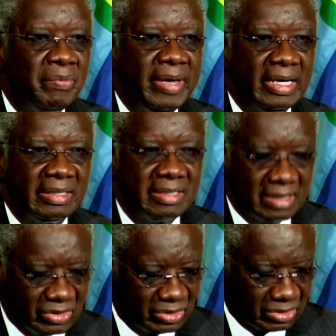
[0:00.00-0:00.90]
we make
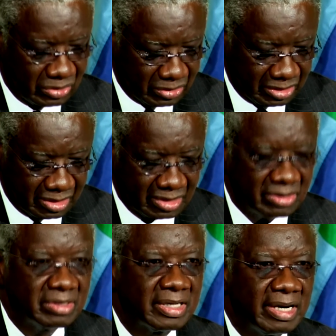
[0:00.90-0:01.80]
decisions, those
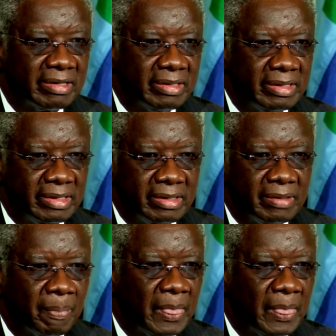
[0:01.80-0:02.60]
decisions are clear.